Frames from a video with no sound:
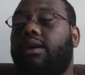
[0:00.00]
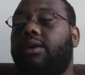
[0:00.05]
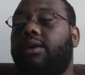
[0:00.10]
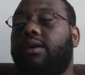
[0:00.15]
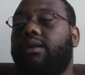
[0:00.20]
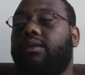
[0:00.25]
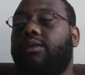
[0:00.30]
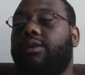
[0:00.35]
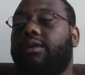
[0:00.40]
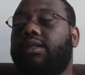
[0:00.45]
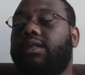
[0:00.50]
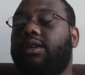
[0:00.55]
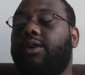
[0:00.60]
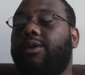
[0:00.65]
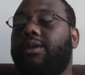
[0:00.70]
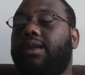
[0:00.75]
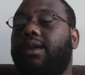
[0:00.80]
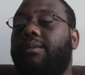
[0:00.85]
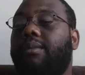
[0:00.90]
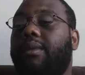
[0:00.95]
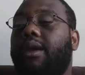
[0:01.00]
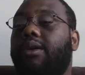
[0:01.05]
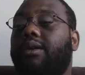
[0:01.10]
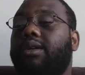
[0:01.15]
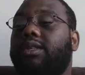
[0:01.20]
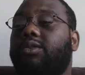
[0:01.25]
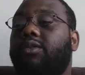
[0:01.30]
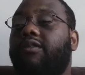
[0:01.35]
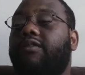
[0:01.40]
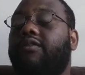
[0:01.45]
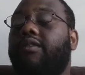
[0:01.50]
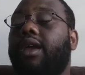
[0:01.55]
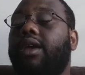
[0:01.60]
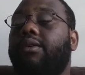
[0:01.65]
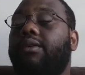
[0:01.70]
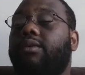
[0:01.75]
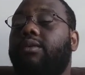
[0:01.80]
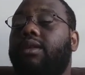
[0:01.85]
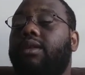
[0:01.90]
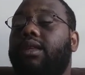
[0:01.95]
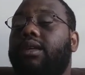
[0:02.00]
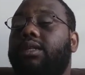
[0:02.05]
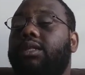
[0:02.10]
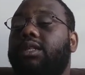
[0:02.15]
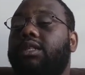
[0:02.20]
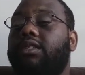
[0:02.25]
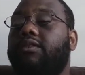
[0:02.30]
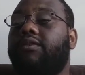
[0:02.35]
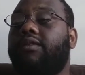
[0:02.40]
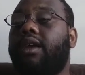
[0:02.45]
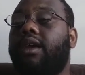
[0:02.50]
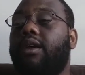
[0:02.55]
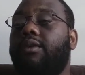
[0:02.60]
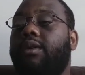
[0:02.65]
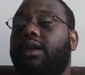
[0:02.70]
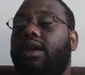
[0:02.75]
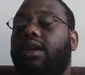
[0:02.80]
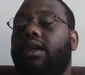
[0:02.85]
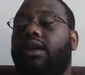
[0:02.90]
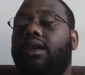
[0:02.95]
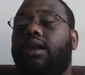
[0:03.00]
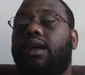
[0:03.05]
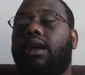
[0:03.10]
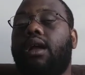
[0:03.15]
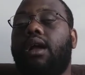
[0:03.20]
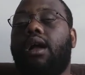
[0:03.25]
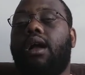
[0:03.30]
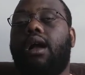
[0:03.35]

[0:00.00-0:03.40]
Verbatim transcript: or, or, the early Americas were very religious, very,